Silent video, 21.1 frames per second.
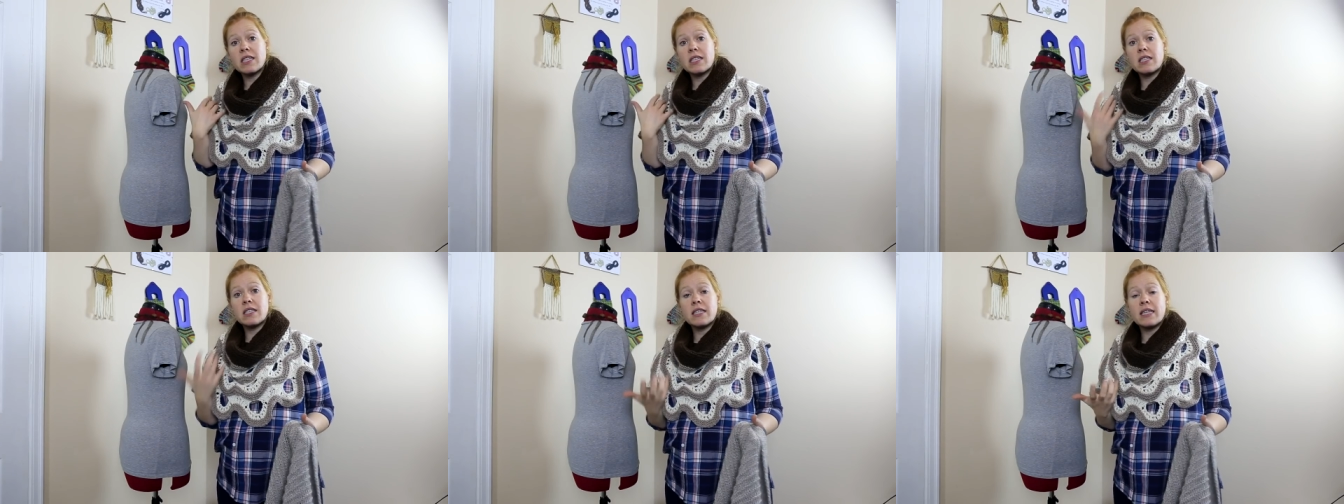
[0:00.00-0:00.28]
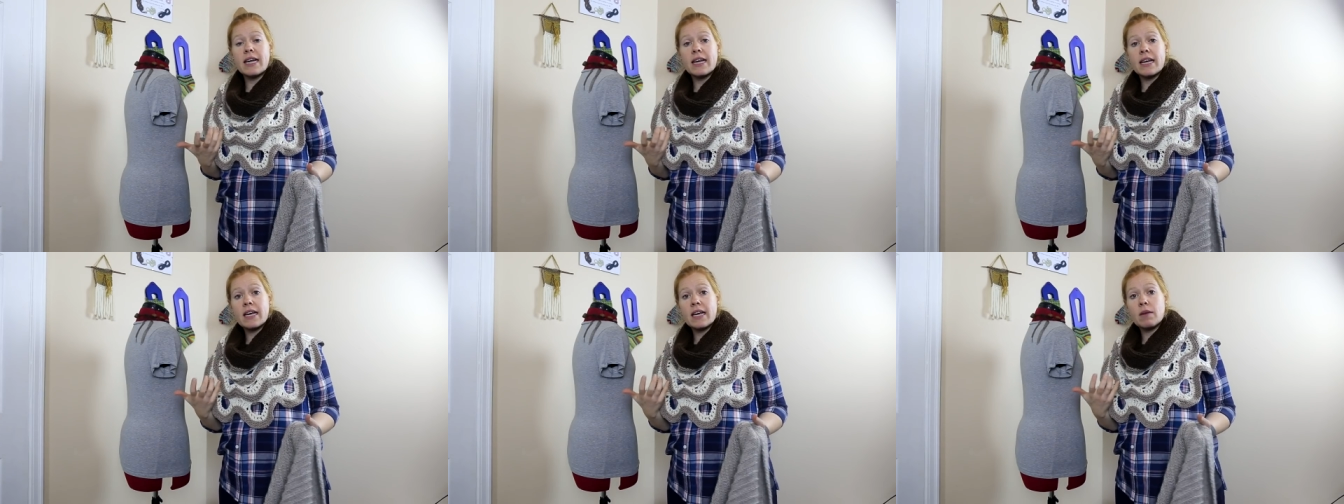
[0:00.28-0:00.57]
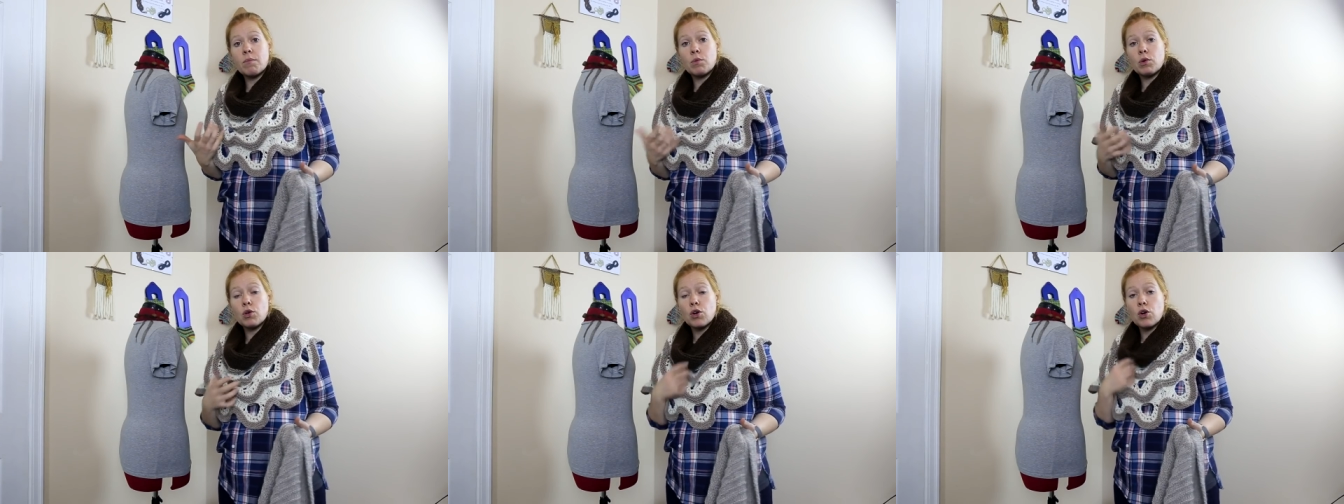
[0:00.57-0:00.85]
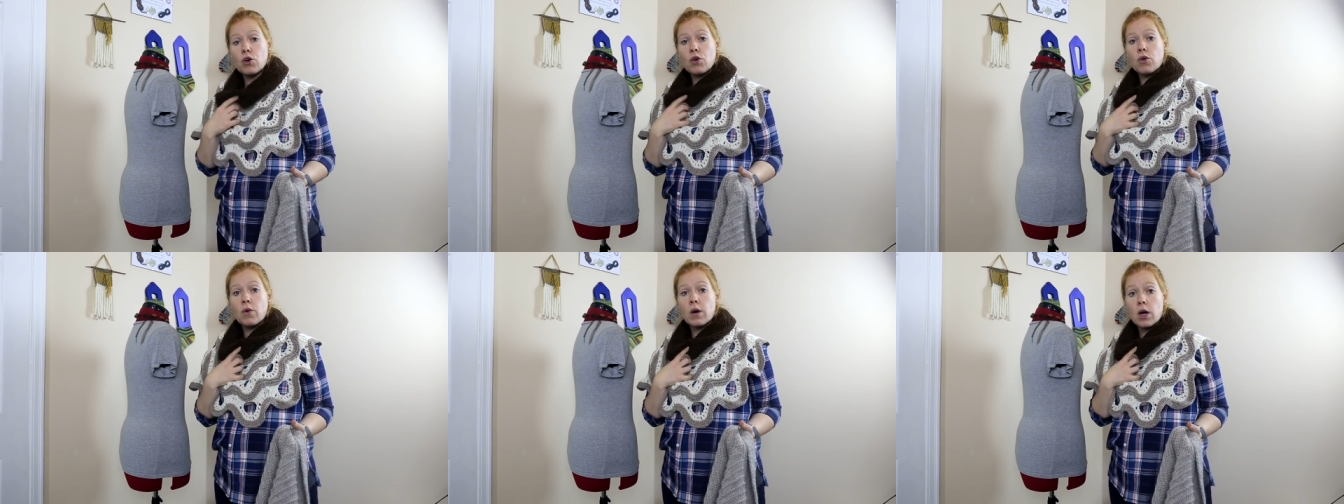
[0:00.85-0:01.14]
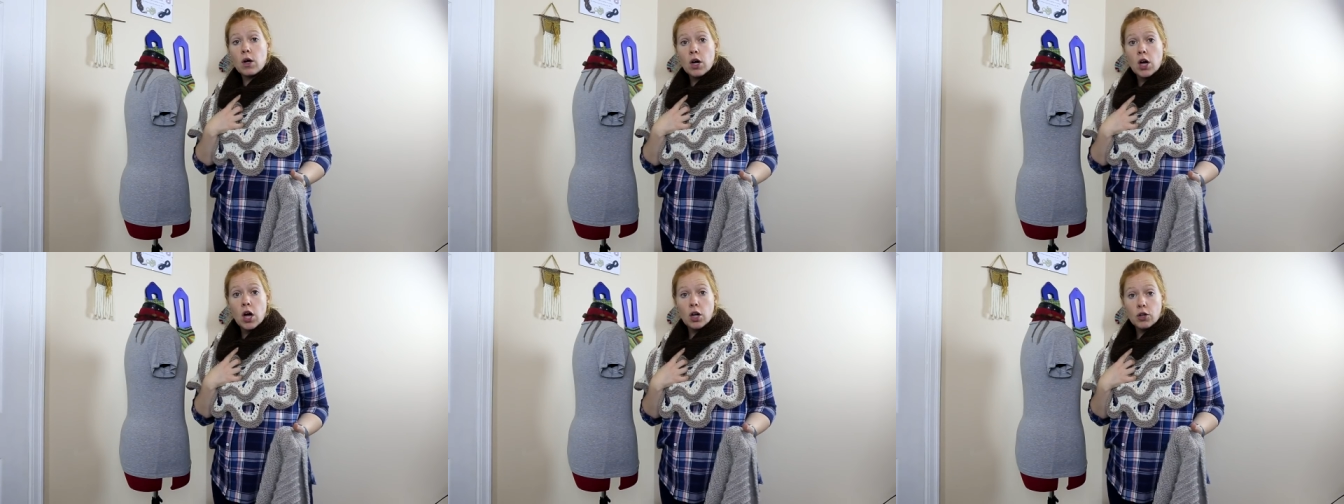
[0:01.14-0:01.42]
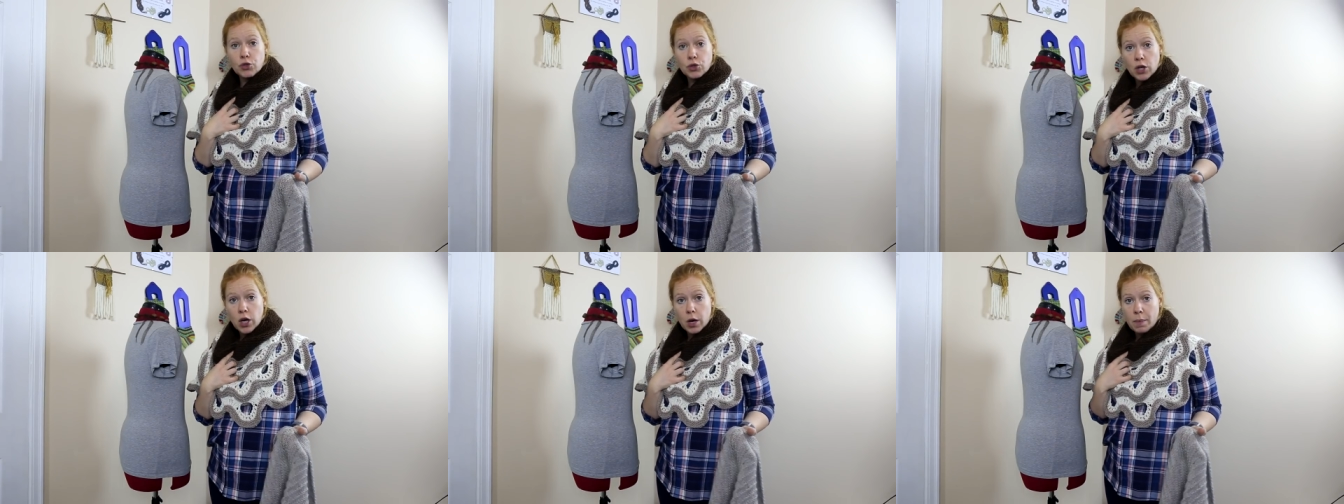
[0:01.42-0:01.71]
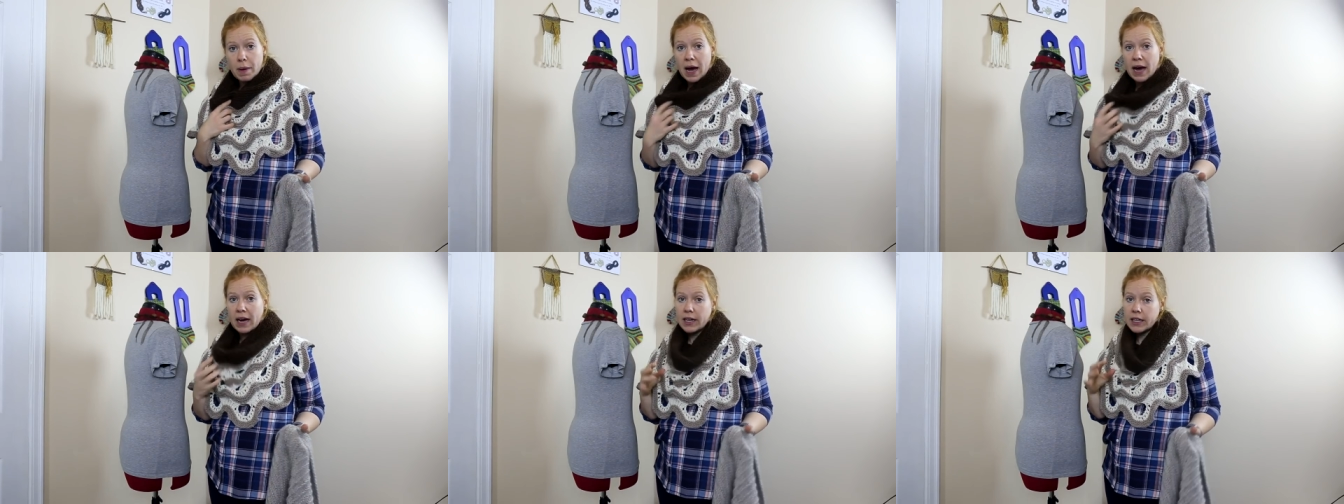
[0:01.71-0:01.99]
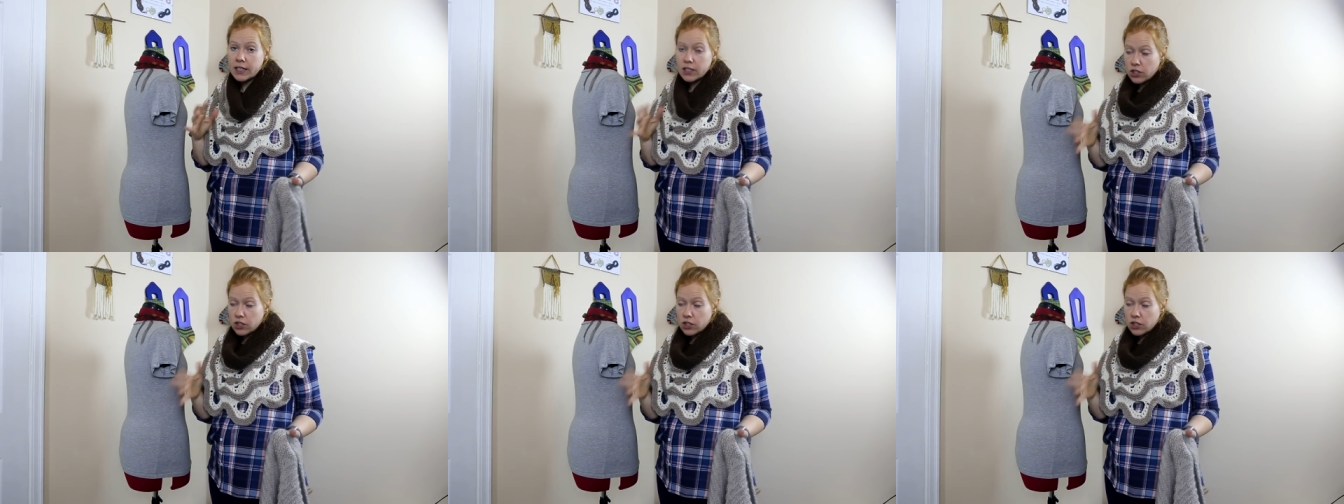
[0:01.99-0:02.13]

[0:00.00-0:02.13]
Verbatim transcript: It's knit in Berroco Ultra Alpaca.